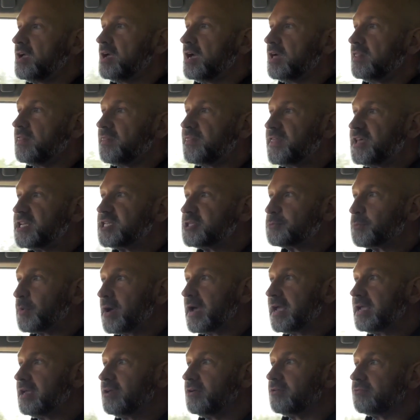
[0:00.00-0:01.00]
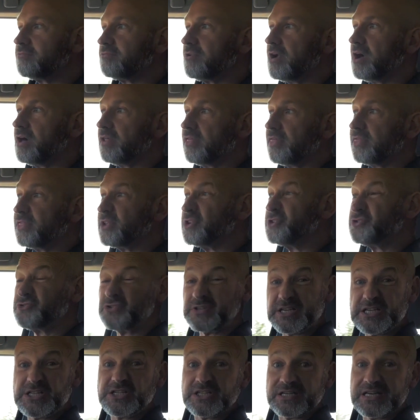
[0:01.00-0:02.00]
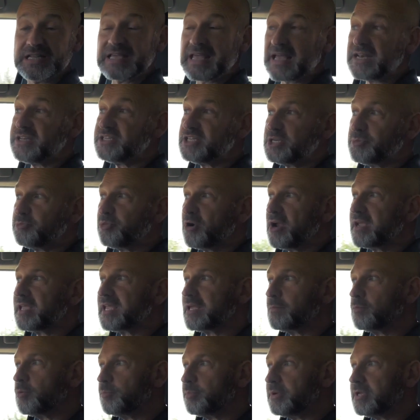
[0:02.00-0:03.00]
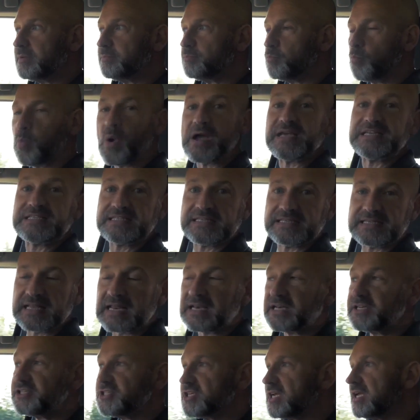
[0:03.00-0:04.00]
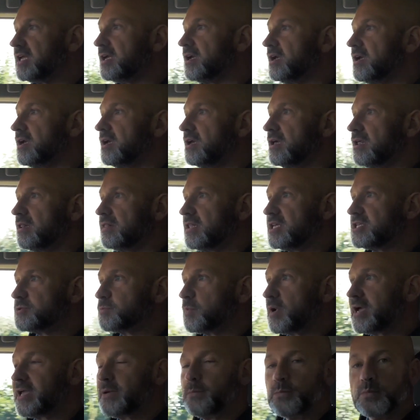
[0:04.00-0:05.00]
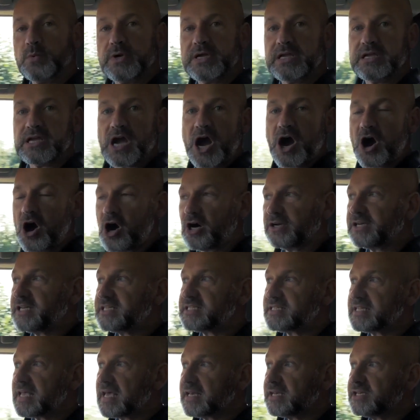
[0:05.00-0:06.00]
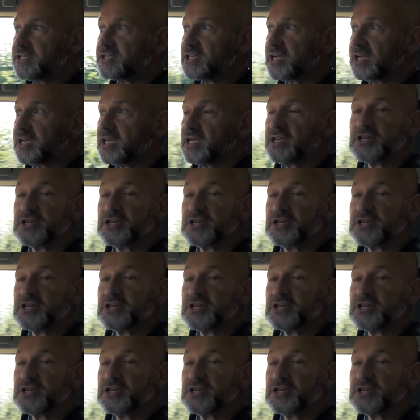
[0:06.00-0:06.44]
And this way, rather than traditionally engine braking would be wasted energy, this way we harness the energy,